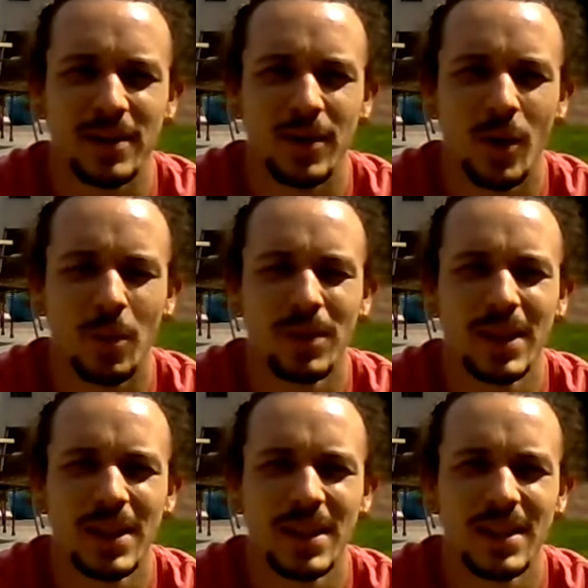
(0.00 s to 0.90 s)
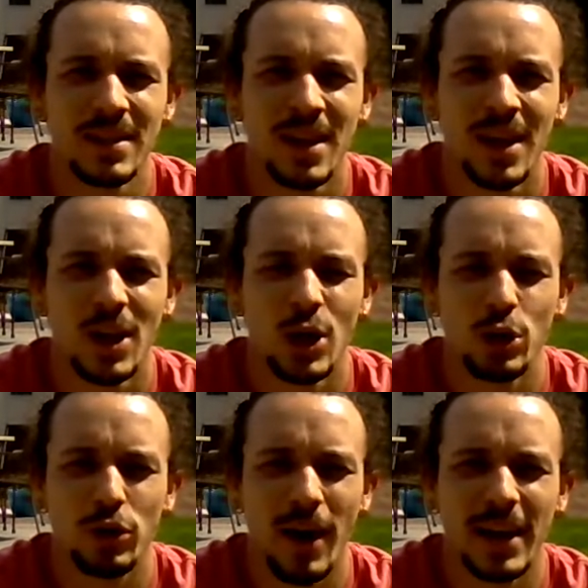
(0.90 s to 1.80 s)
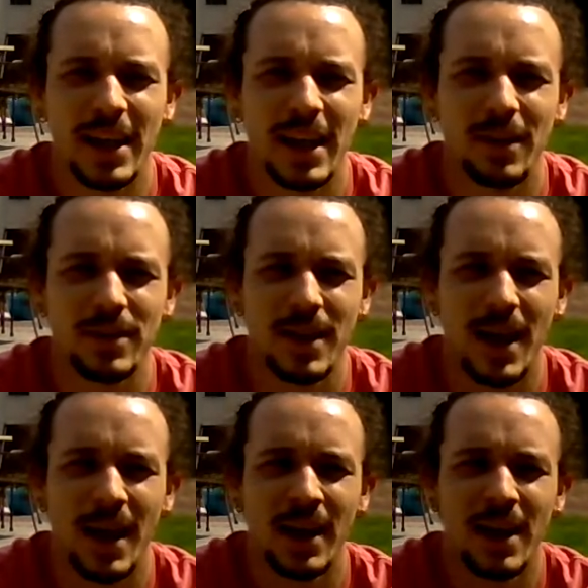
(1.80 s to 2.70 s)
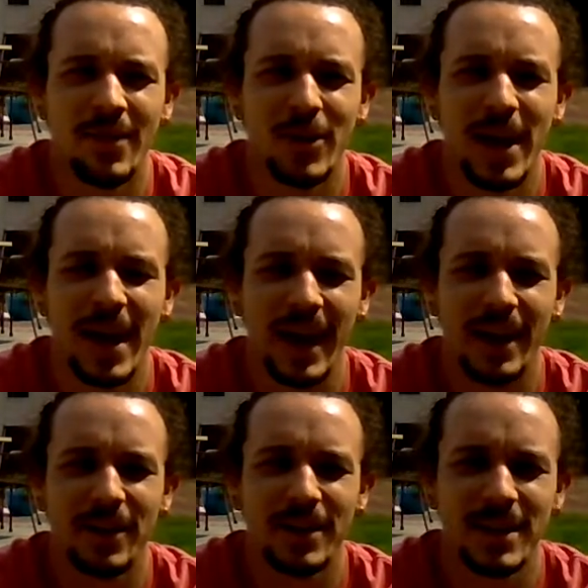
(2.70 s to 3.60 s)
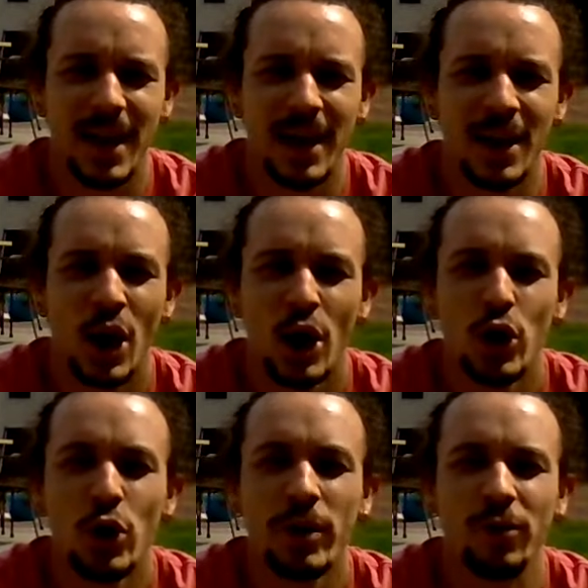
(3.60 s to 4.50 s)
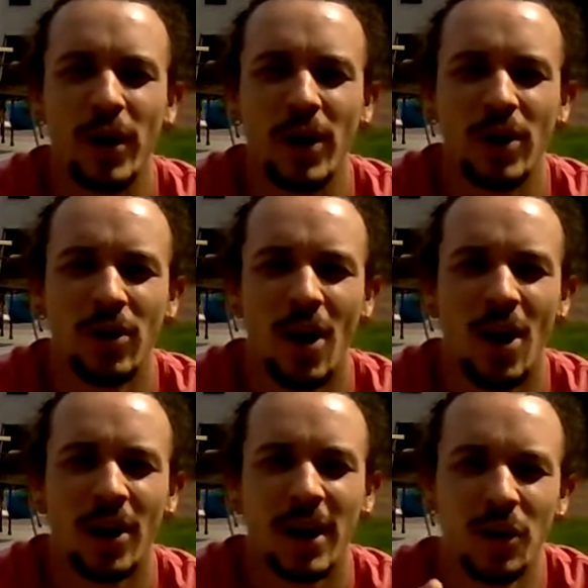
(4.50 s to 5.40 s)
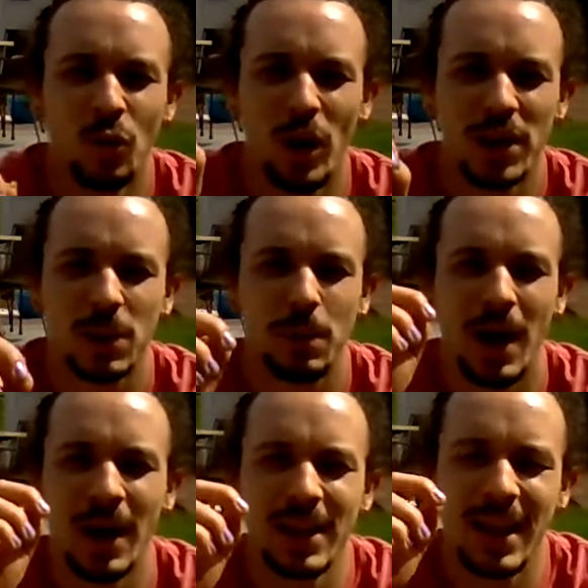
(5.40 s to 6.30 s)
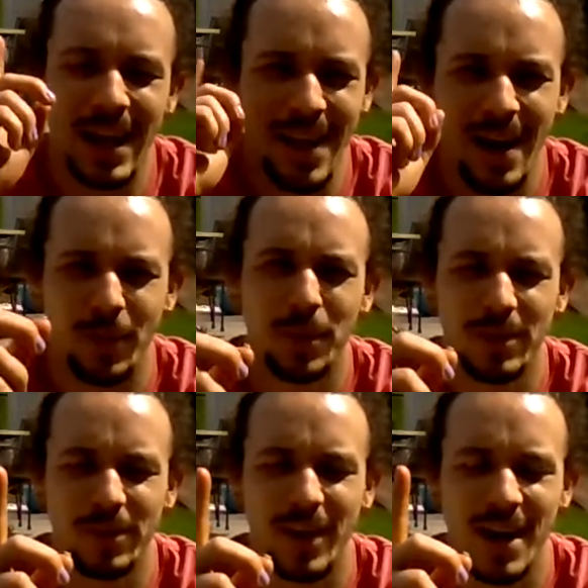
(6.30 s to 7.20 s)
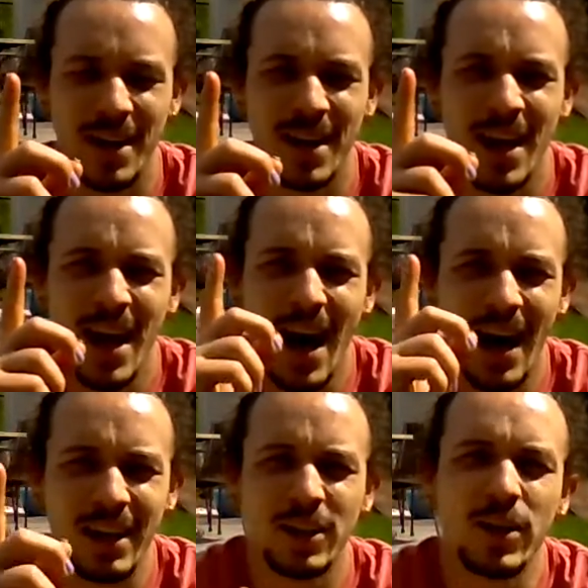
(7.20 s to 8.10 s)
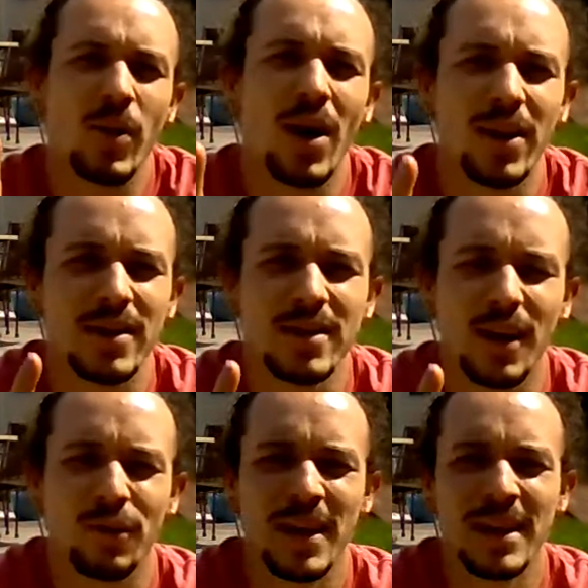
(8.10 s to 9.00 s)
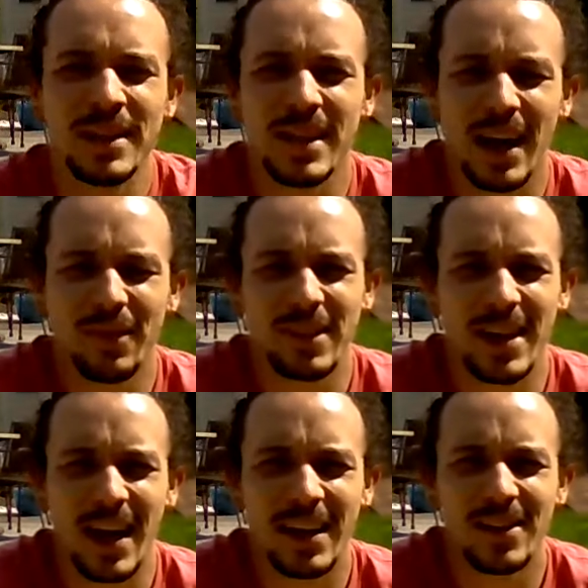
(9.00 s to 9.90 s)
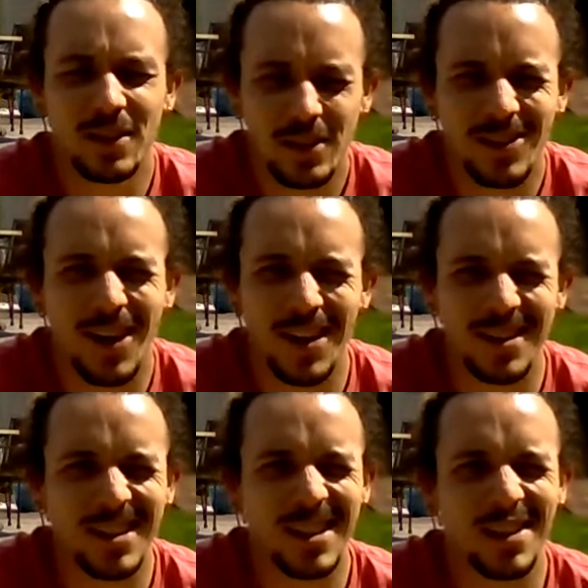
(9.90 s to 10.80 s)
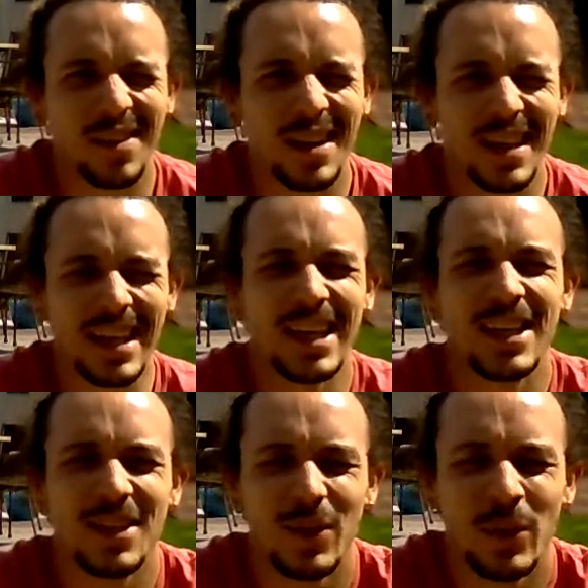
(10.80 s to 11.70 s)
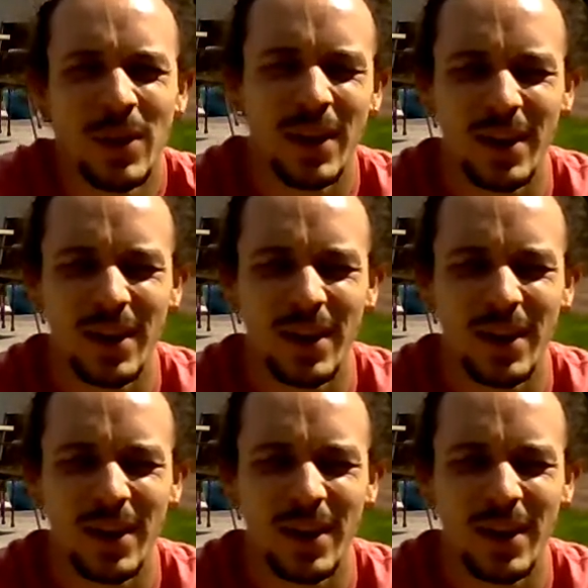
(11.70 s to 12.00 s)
So please try to get outside. If you can't get outside, you can follow along in one spot and that will be fine. I could do all this stuff inside of a tiny little closet if I needed to.